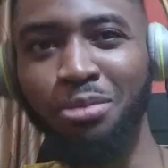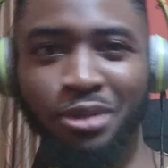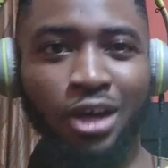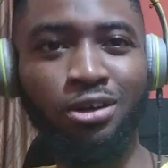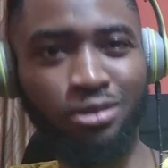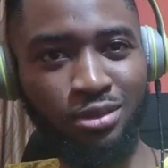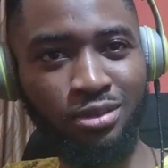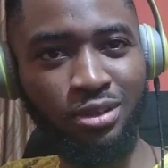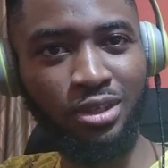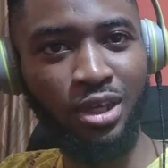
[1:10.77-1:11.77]
down.
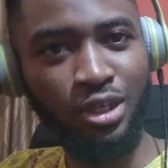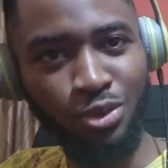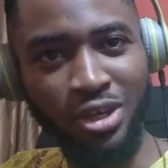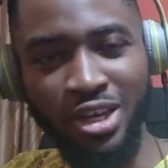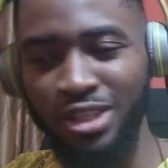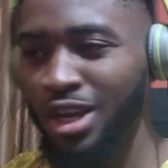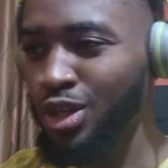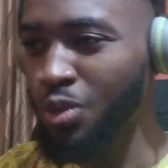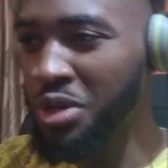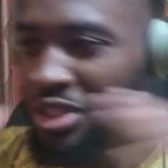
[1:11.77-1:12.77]
You get?
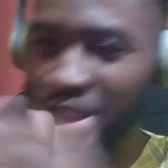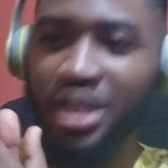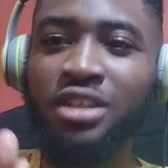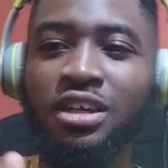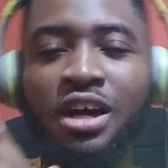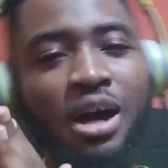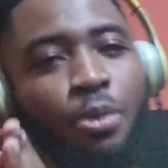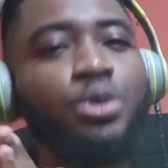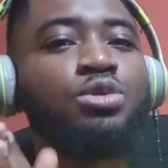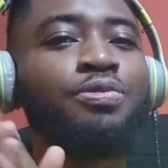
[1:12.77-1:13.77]
So instead,
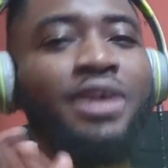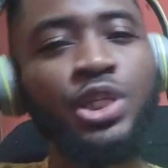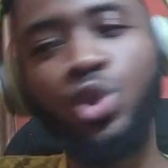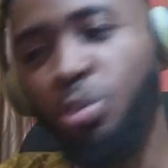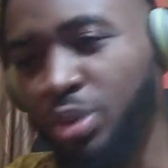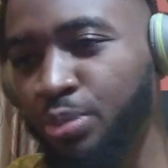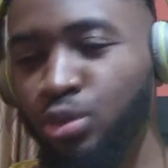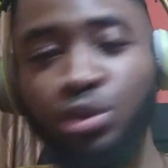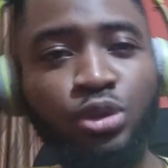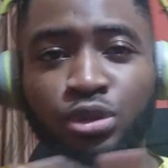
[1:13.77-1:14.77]
I'm going to find some
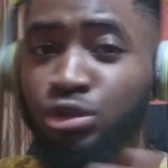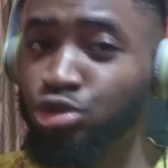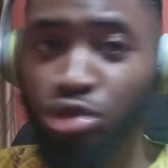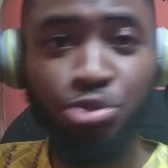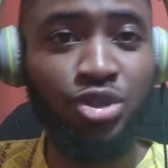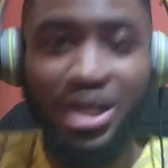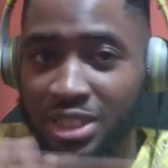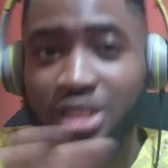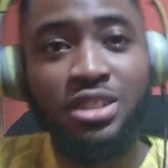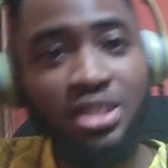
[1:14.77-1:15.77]
people to drop
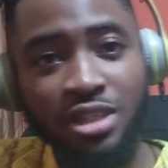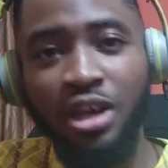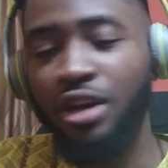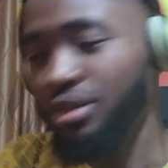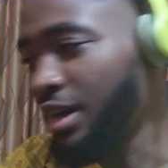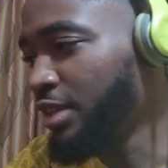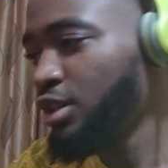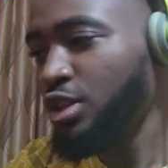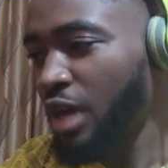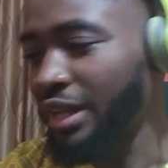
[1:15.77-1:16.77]
tracks. Let's see, right?
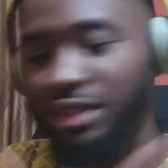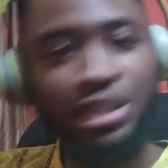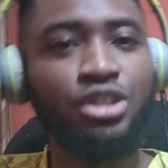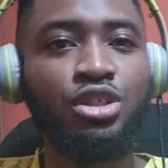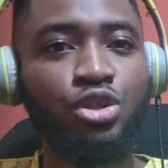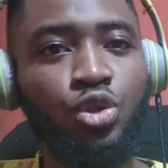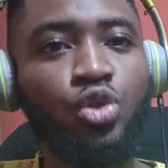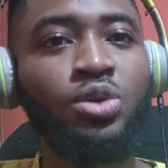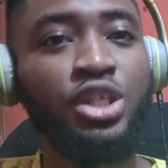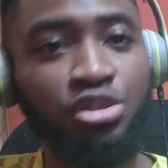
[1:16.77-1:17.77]
At least
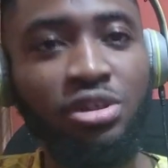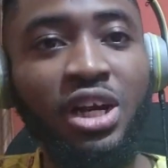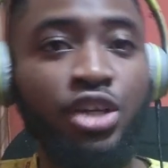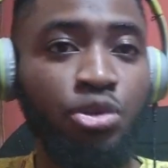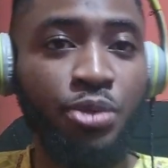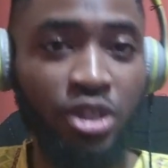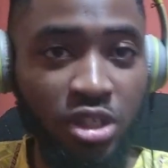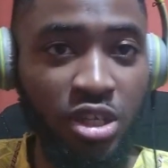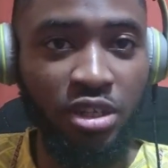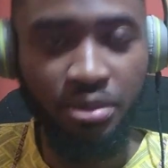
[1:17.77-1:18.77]
just so Nigeria is
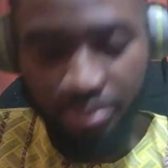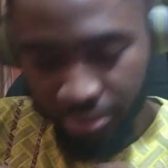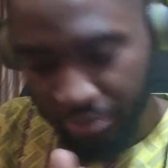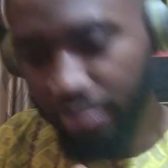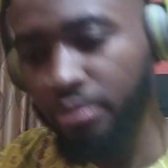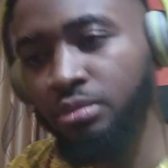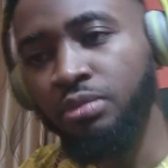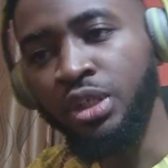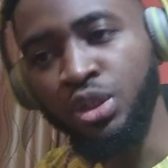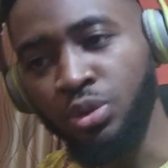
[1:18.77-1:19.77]
represented.
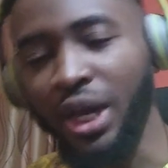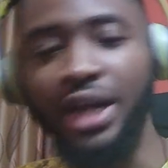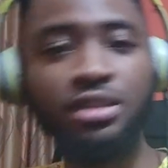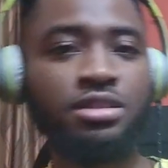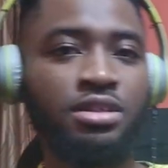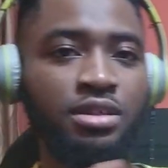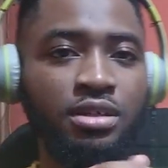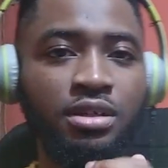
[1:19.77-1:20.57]
So guys,